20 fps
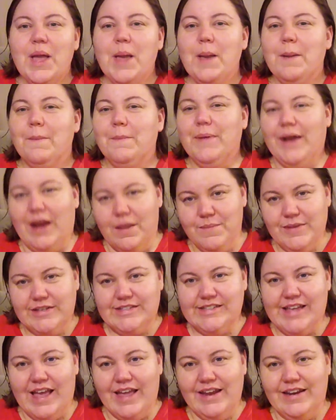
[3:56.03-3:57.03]
But I'm
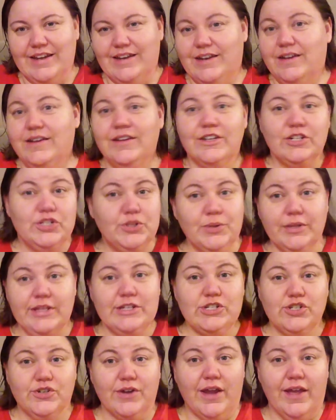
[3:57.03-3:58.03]
excited to at least
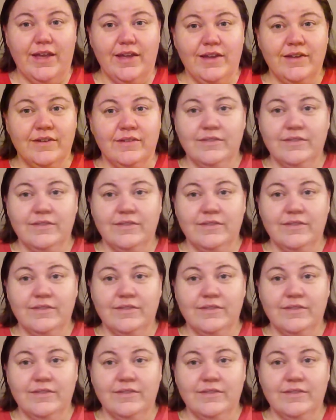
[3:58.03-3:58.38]
try